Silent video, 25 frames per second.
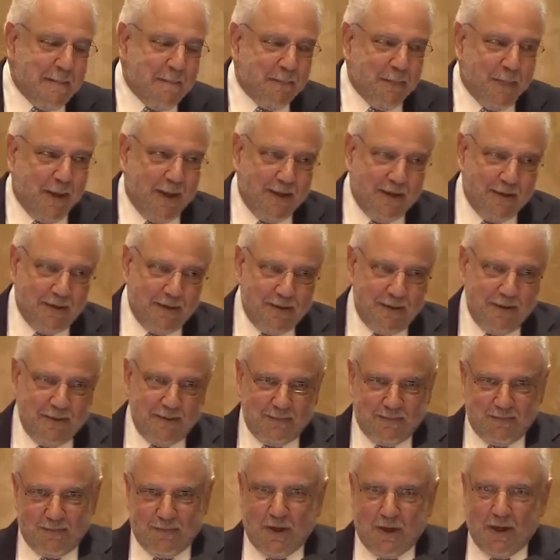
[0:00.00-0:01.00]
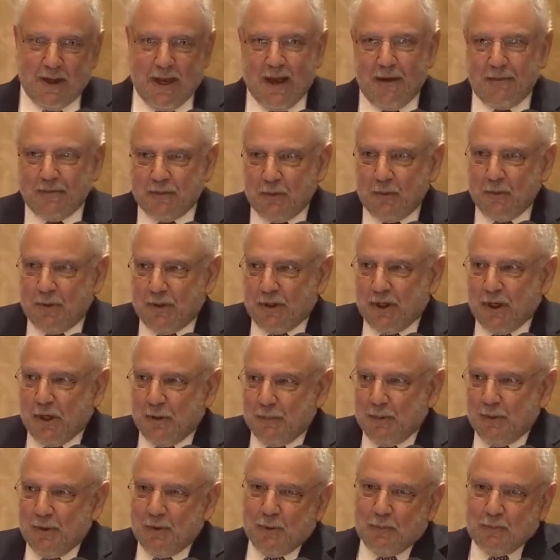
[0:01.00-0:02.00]
and uh, afterward a
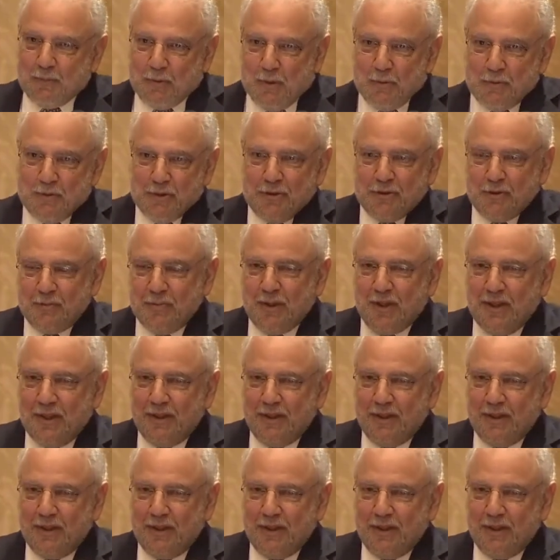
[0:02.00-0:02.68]
couple approaches me,